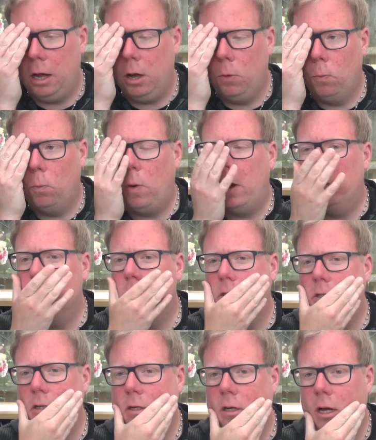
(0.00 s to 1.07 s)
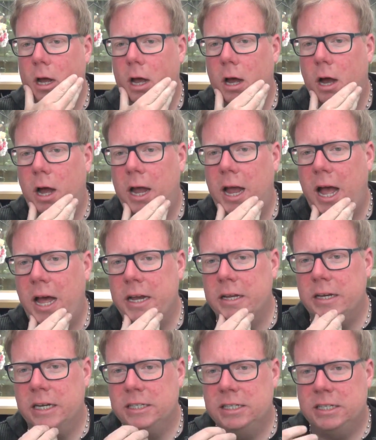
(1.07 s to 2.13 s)
whilst I
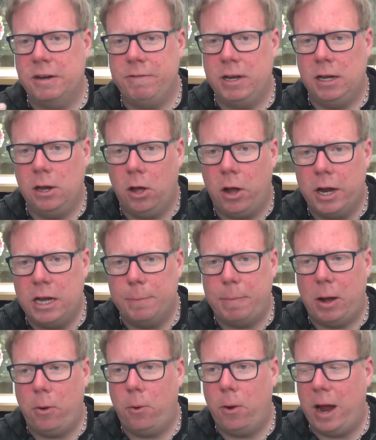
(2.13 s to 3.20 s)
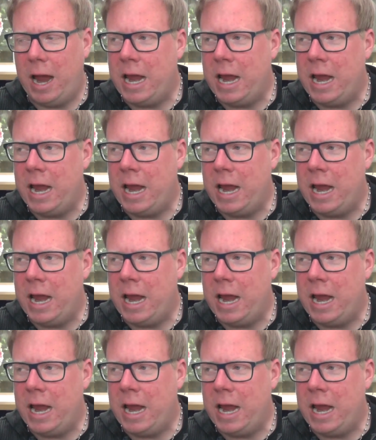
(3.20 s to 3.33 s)
hadn't necessarily lied about